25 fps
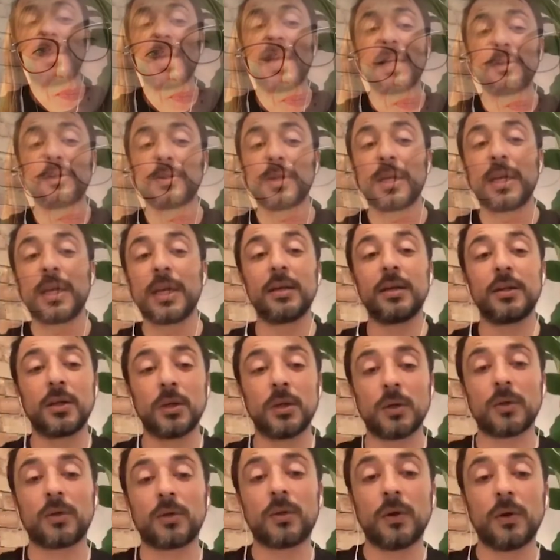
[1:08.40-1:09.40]
I'd like to hear
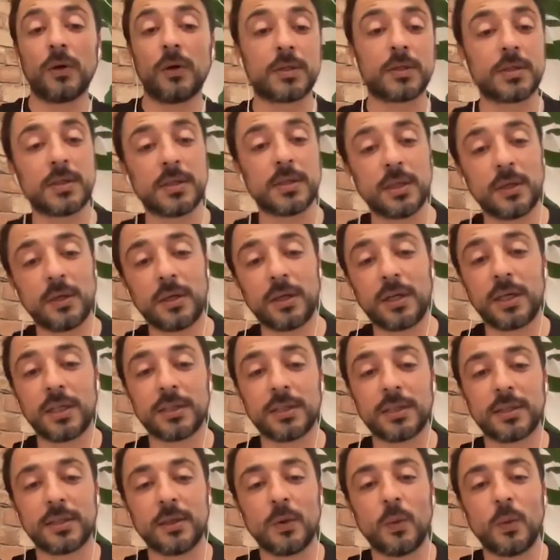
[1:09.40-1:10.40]
your thoughts
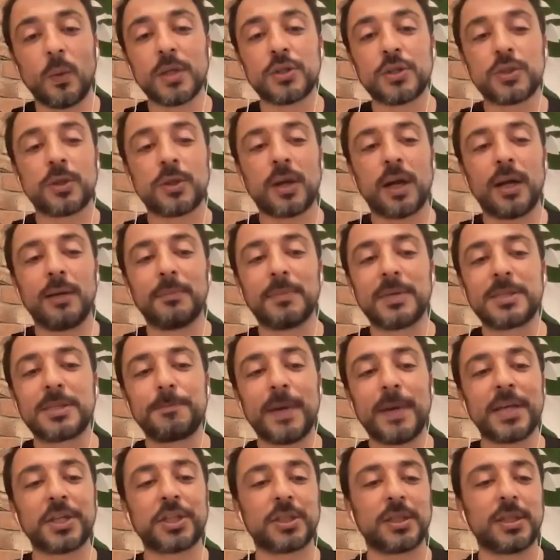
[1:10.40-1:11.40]
on what's to come,
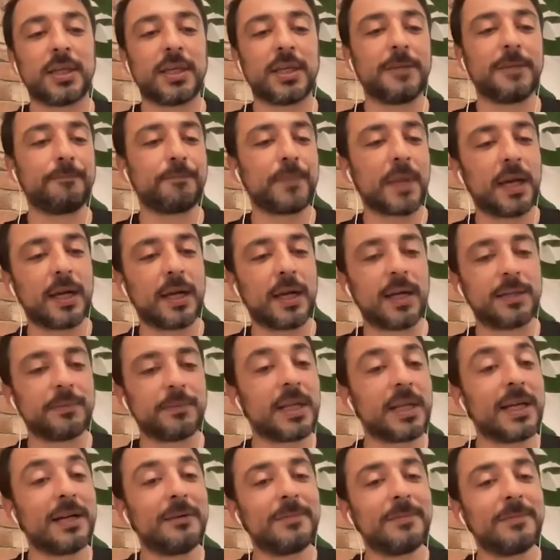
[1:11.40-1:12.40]
especially
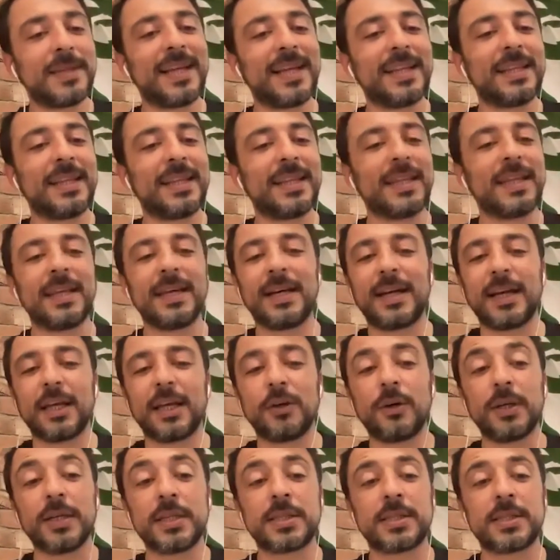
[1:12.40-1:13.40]
now that the
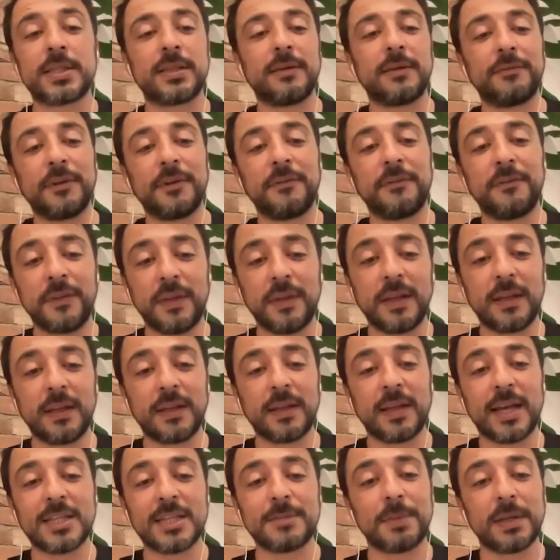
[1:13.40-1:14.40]
iOS 15
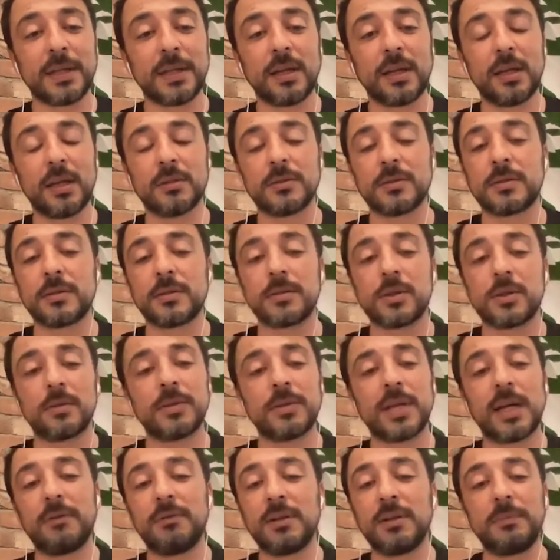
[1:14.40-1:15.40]
has been announced. So
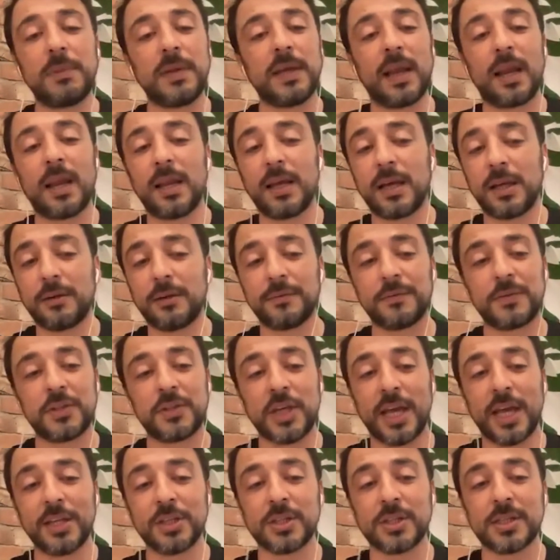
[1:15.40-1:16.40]
there will be a lot of
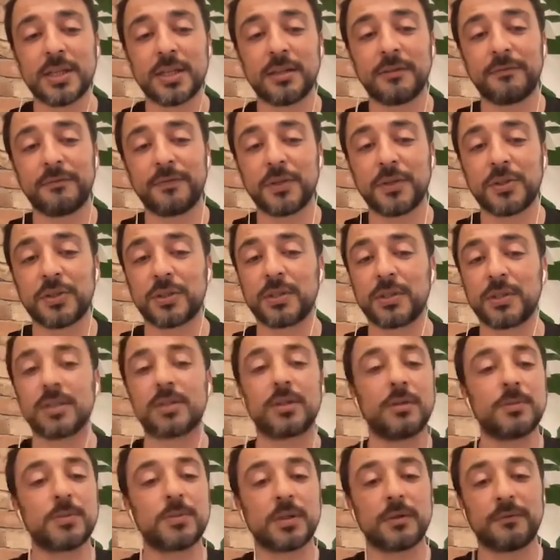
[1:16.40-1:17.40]
changes in the future in
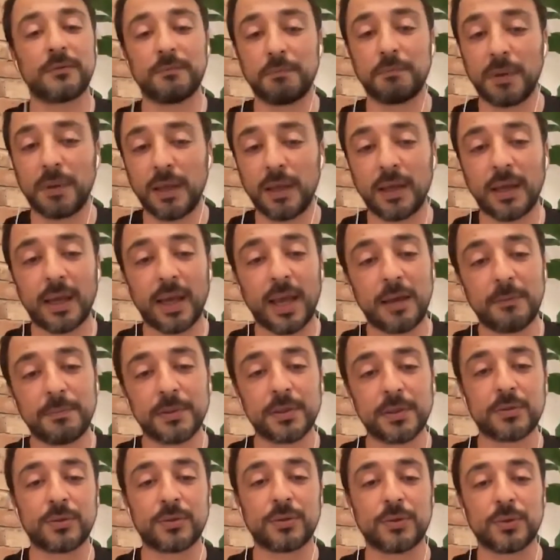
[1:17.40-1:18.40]
terms of being
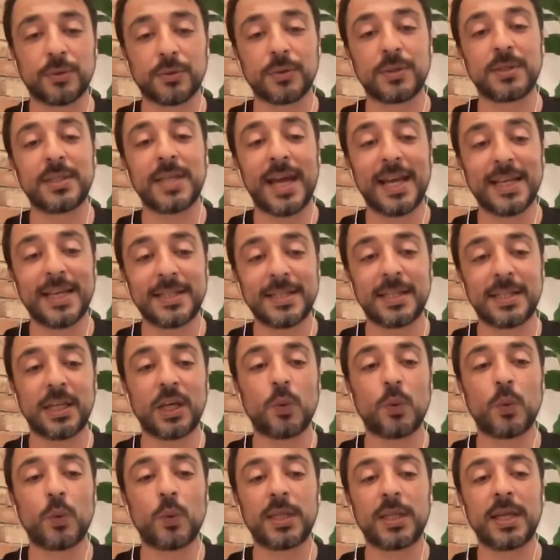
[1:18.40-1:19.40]
able to do
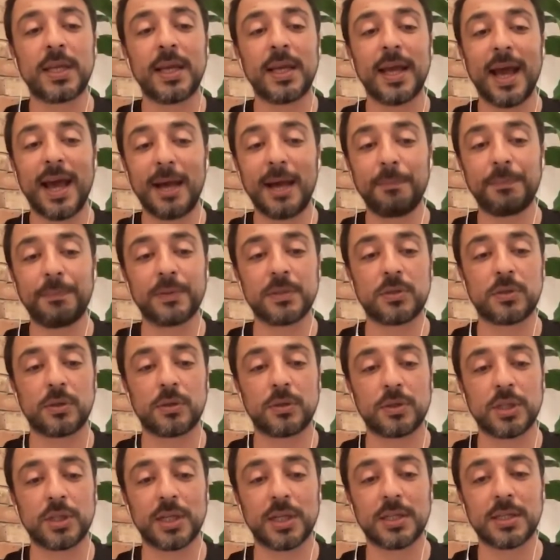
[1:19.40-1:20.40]
testing with Apple
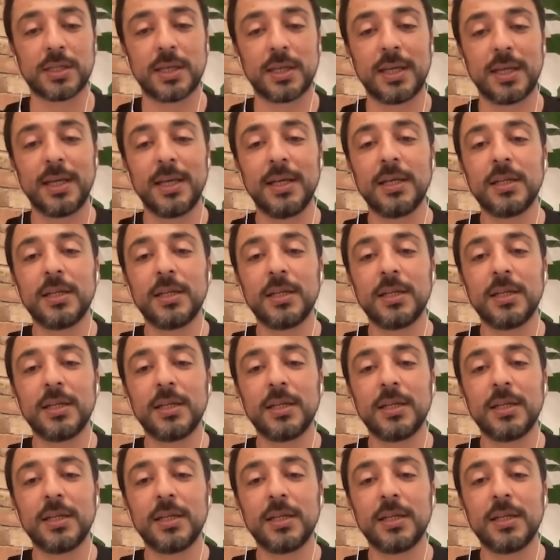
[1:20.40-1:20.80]
search ads.